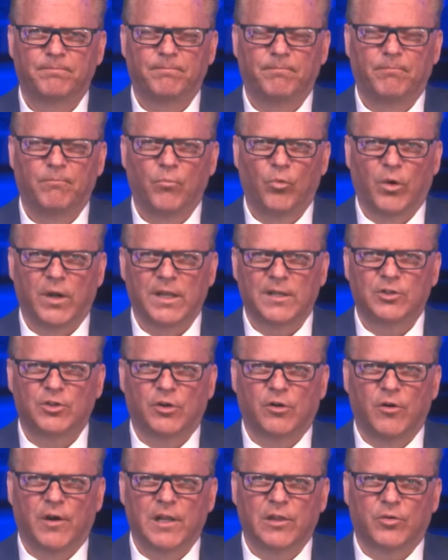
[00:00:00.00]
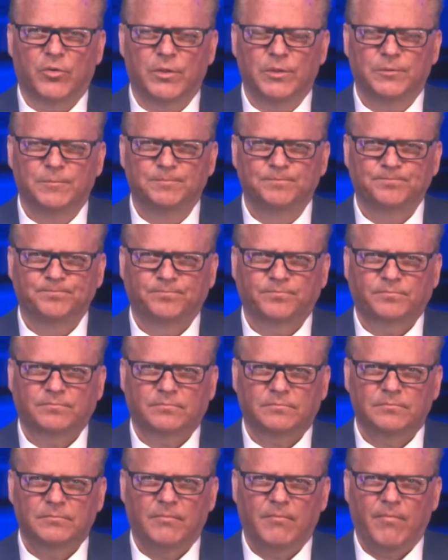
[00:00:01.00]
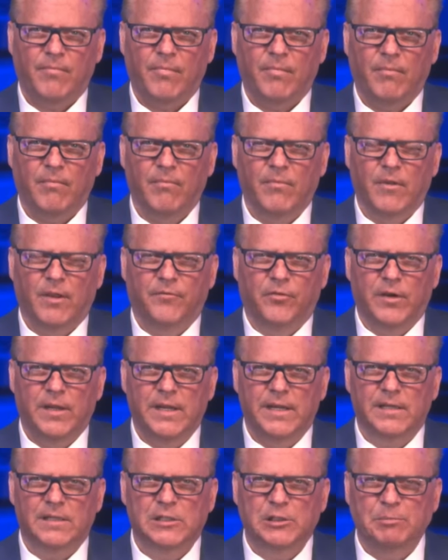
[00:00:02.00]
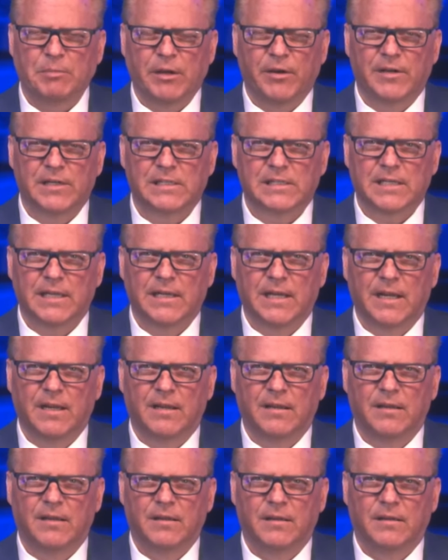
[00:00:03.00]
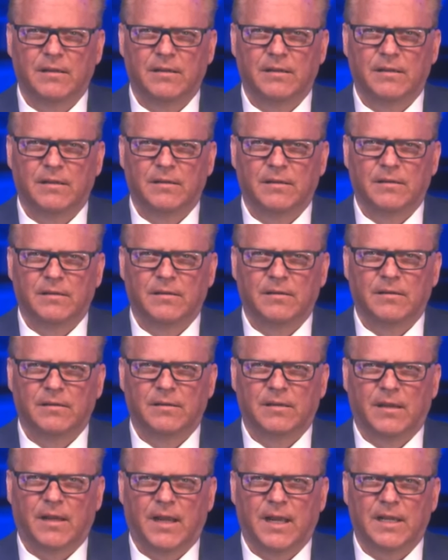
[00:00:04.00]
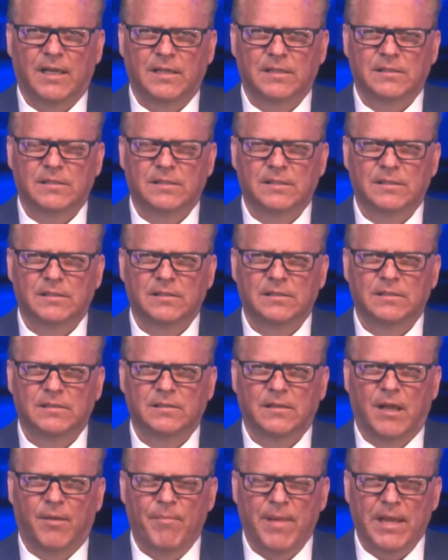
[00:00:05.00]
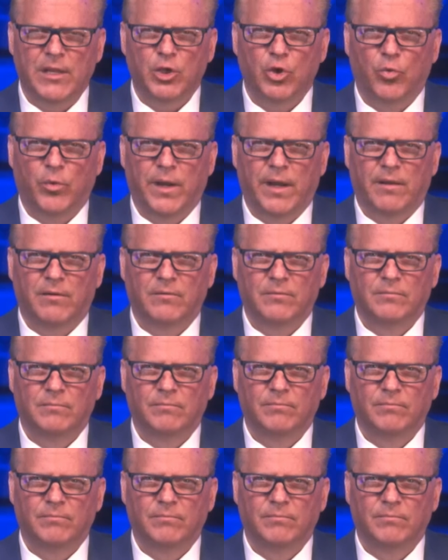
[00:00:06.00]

what is you're going through, for He experienced it as Emmanuel.